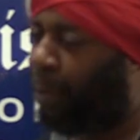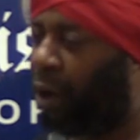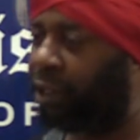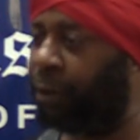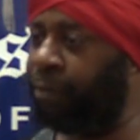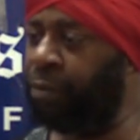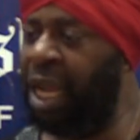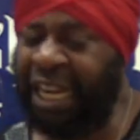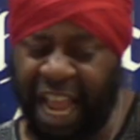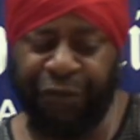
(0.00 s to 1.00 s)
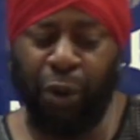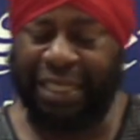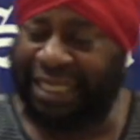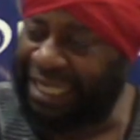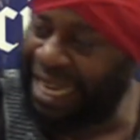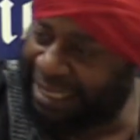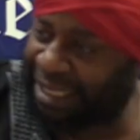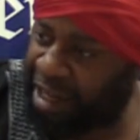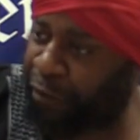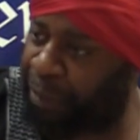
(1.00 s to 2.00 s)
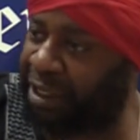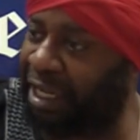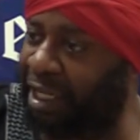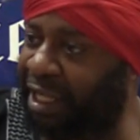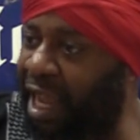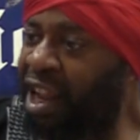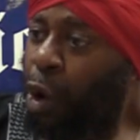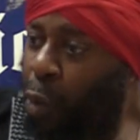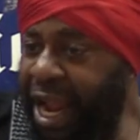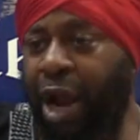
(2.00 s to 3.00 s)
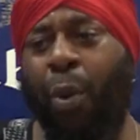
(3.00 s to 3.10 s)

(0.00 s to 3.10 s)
Moors? Now, if you're a citizen of a particular thing, we here,